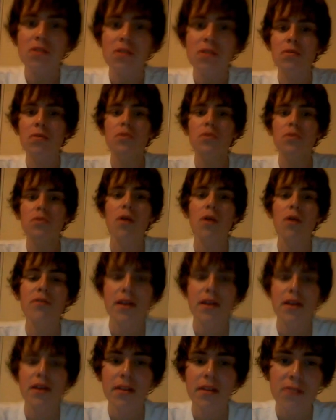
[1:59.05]
twelve
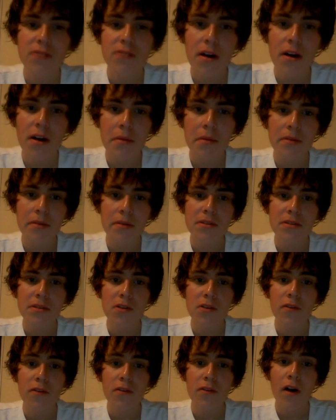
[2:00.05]
seconds talking about this so
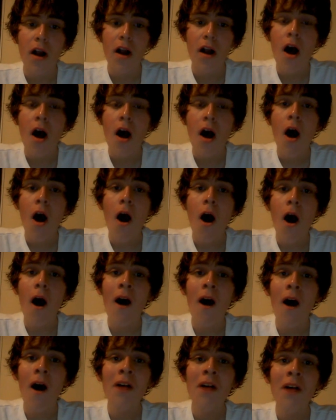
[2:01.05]
far.
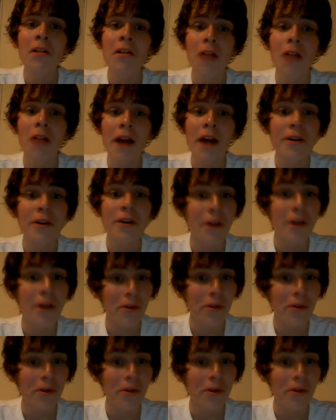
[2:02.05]
On a lighter note,